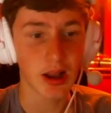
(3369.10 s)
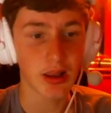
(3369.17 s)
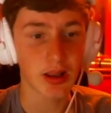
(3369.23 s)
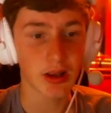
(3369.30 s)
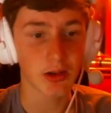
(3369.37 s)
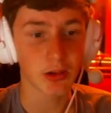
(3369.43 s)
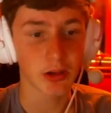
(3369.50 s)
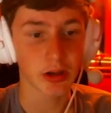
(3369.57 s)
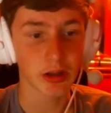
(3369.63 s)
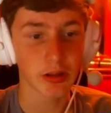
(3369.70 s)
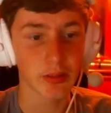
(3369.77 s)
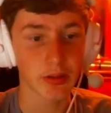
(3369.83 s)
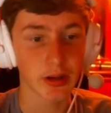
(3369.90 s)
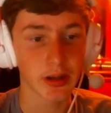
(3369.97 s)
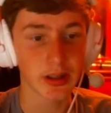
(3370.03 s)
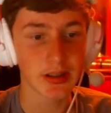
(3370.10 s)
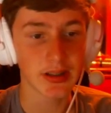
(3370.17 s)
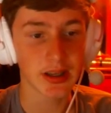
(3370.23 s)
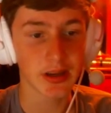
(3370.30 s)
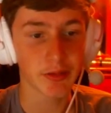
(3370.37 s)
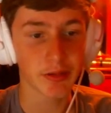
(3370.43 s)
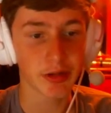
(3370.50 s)
Corky, but it's like
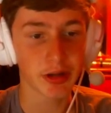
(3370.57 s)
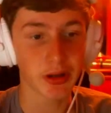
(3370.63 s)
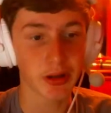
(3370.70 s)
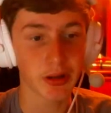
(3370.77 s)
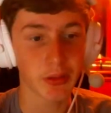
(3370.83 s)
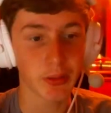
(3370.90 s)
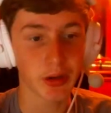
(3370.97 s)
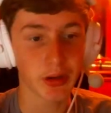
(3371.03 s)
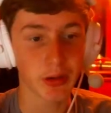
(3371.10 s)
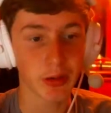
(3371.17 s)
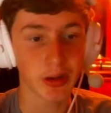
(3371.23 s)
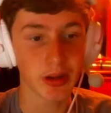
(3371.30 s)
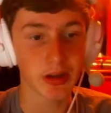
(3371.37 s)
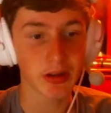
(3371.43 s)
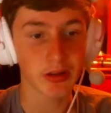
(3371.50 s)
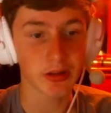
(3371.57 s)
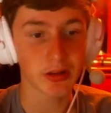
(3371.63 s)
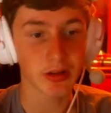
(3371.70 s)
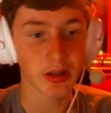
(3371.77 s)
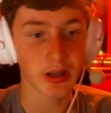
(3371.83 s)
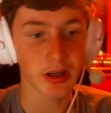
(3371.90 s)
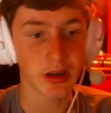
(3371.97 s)
really weird with his ult.
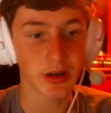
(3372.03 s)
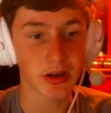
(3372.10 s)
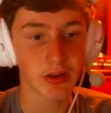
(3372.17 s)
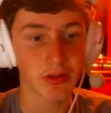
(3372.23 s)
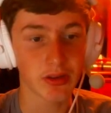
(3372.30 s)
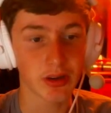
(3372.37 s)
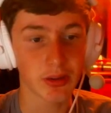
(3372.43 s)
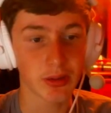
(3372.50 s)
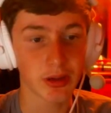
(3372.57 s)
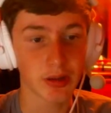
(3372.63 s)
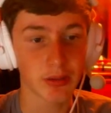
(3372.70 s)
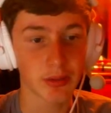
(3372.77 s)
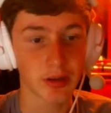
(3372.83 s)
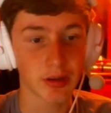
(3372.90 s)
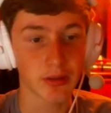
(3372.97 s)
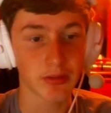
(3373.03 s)
Like I don't know if that'll be competitively